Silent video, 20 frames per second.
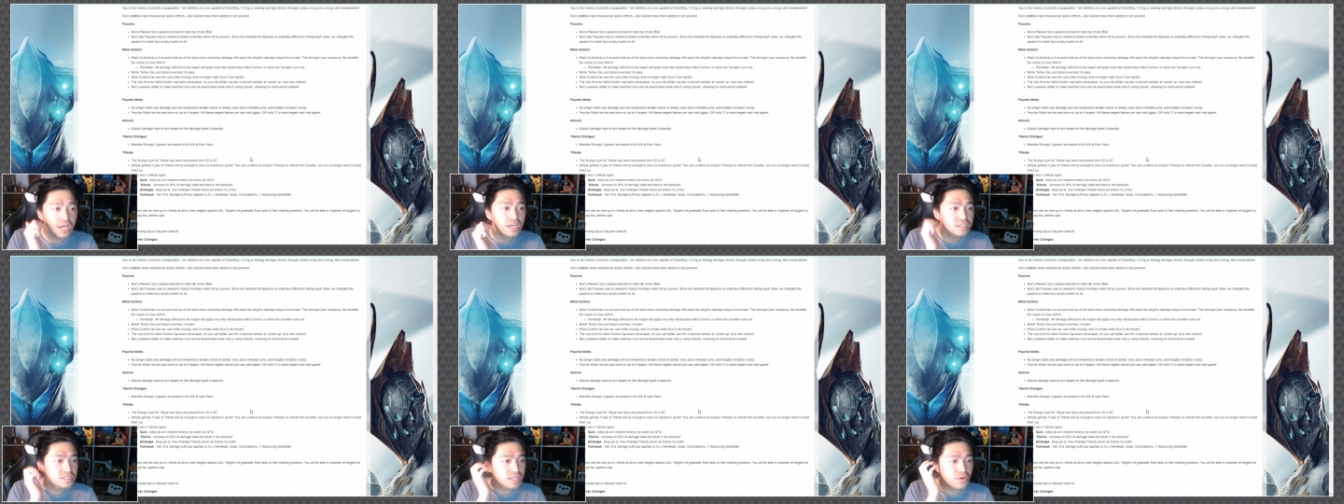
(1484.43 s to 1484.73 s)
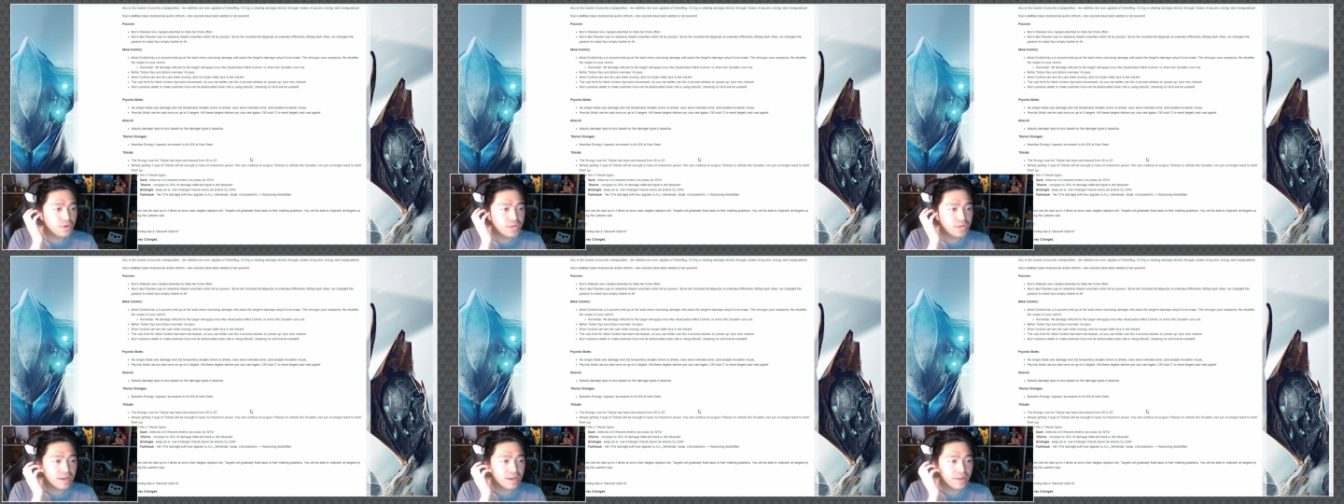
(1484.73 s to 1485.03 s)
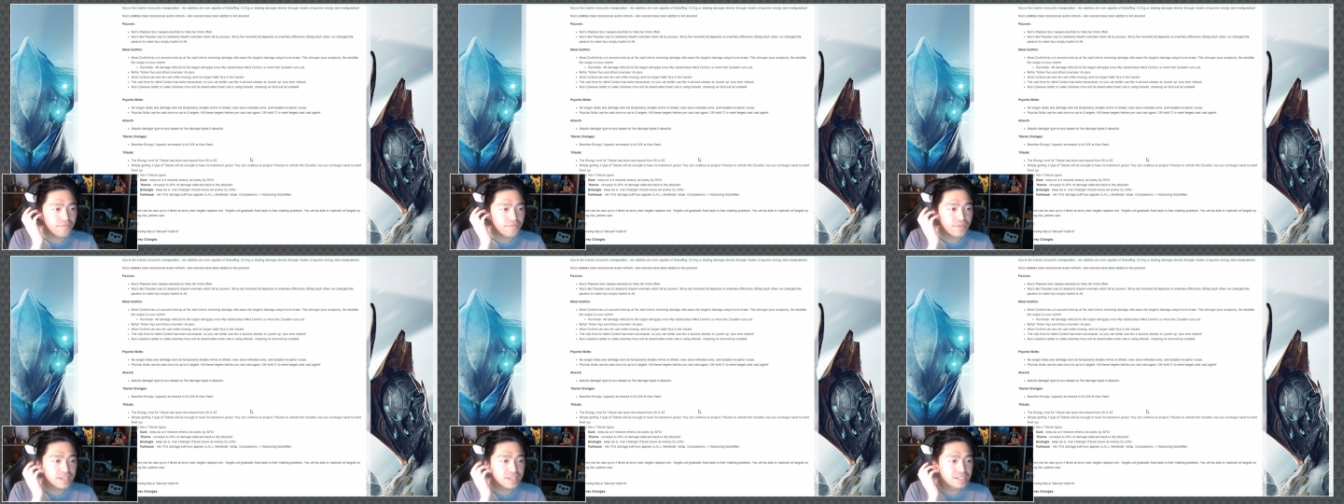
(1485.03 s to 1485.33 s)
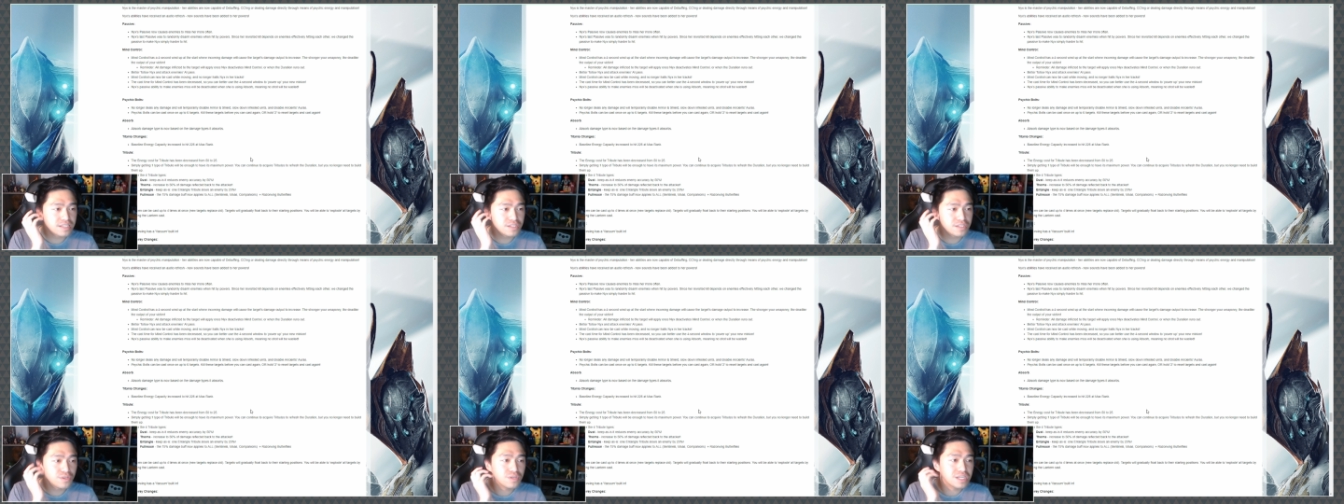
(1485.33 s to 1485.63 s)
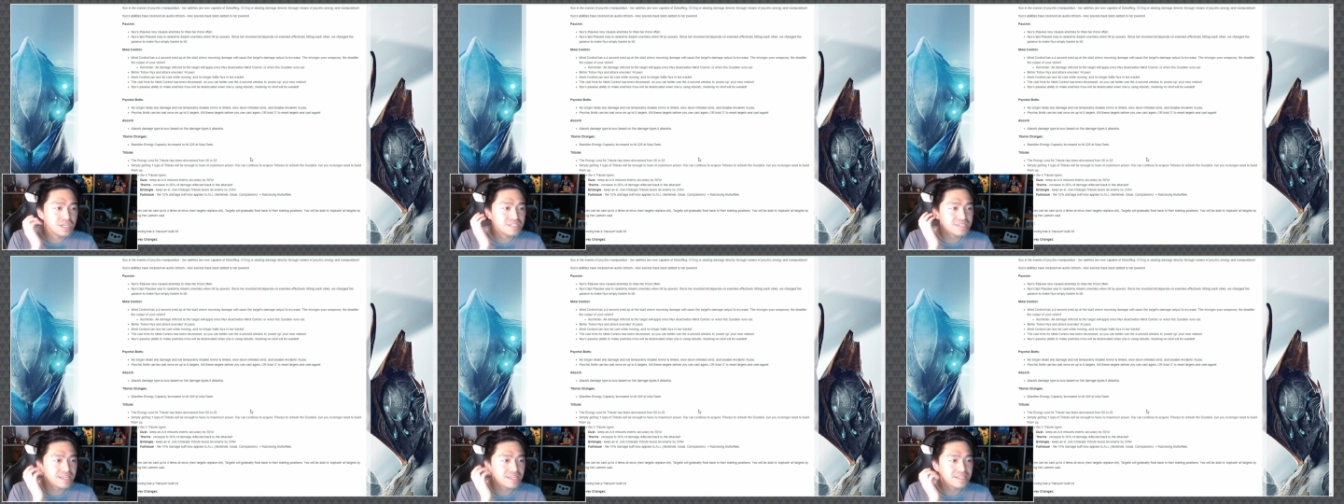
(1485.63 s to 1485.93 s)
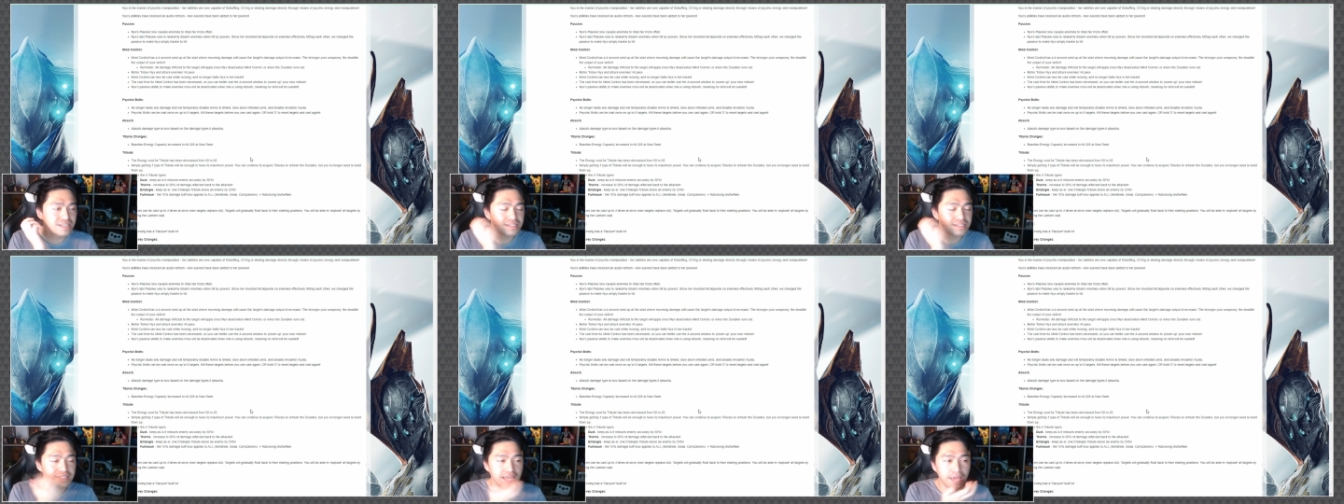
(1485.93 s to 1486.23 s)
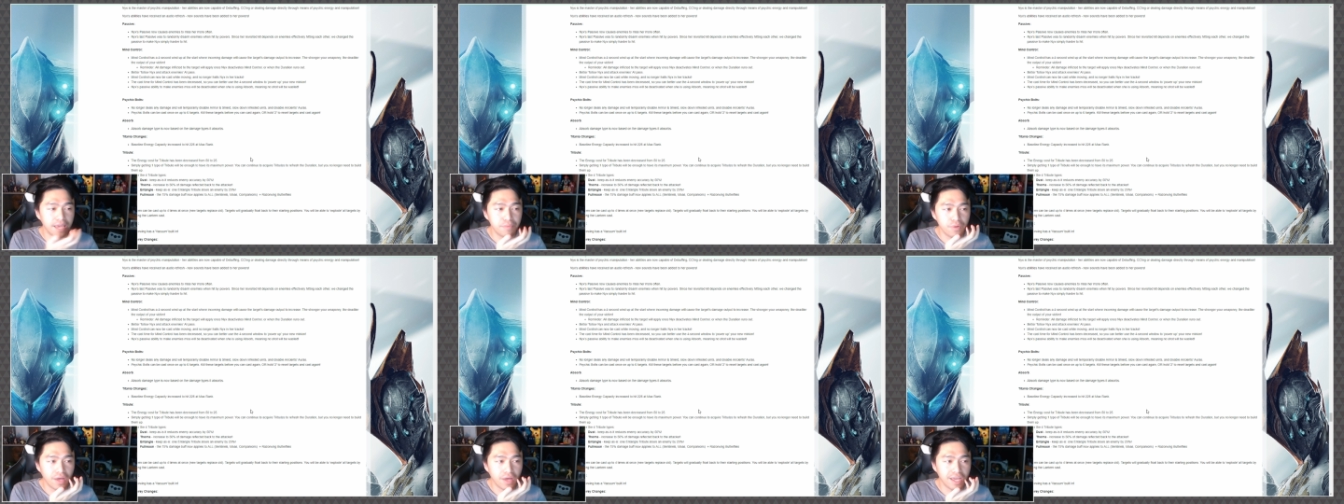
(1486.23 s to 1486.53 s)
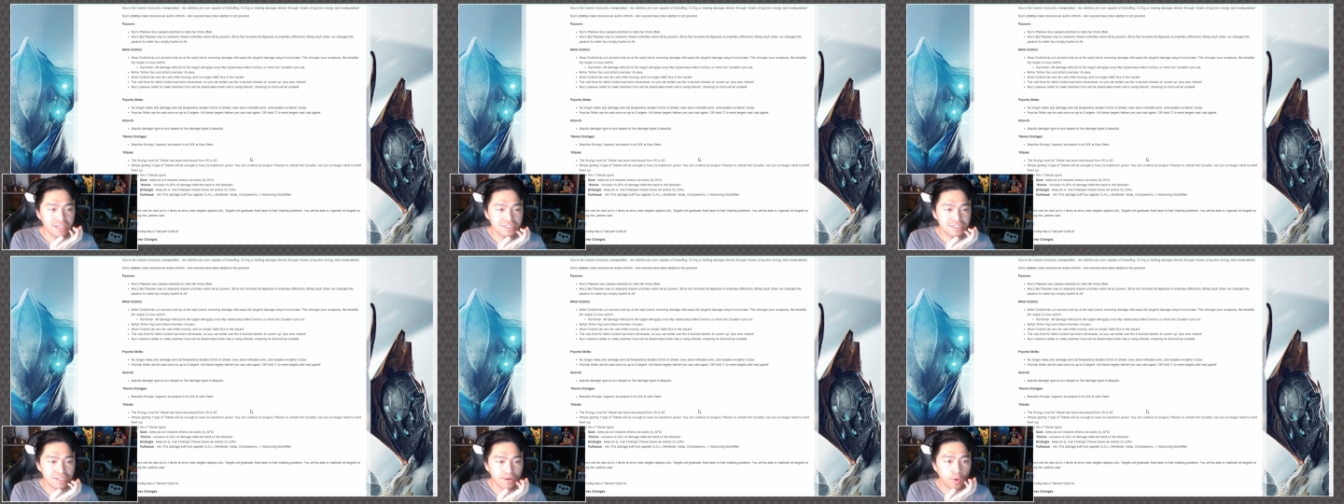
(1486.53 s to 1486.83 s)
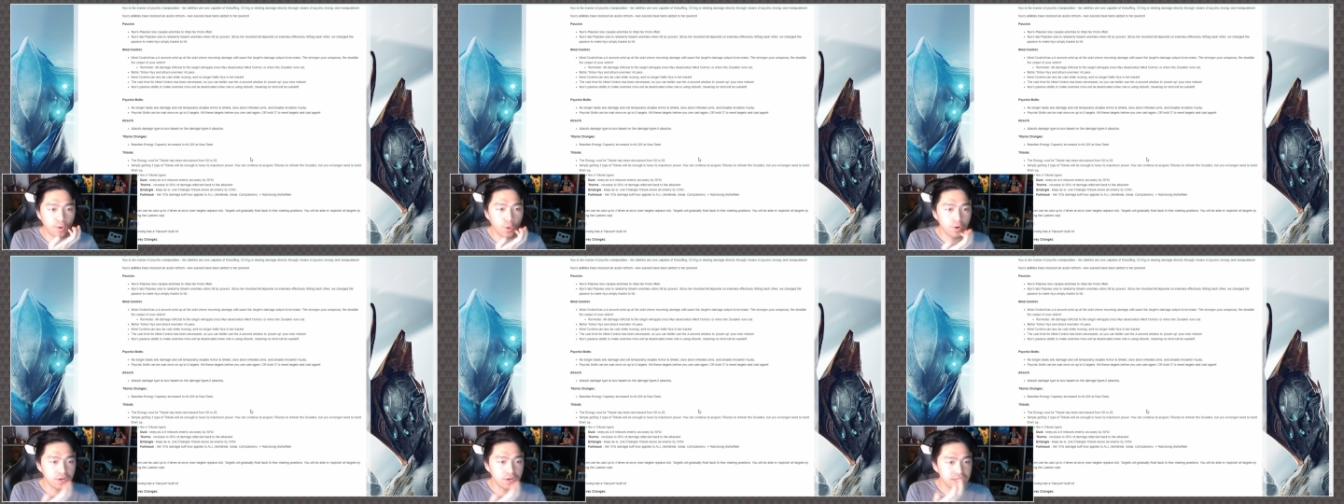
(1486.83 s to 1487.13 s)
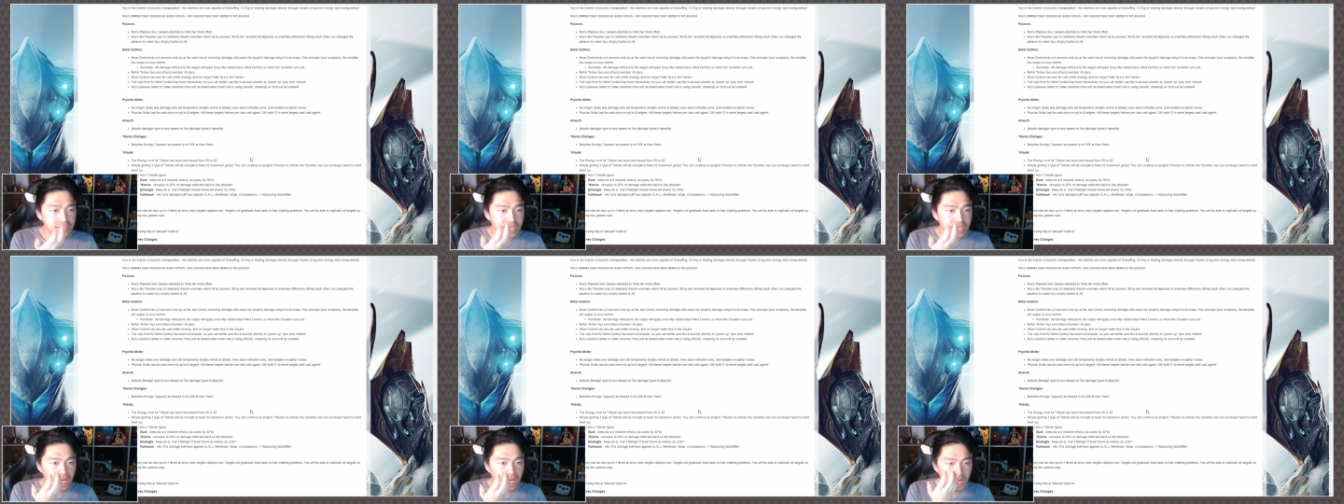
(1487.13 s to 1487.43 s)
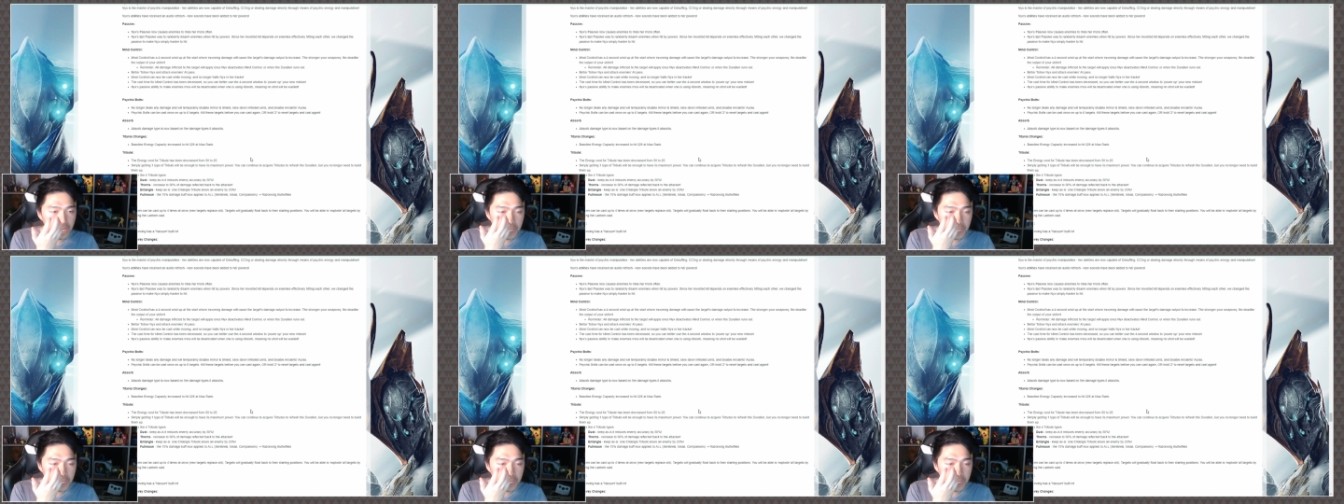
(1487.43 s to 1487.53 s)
slow down infested units, and disable ancient auras.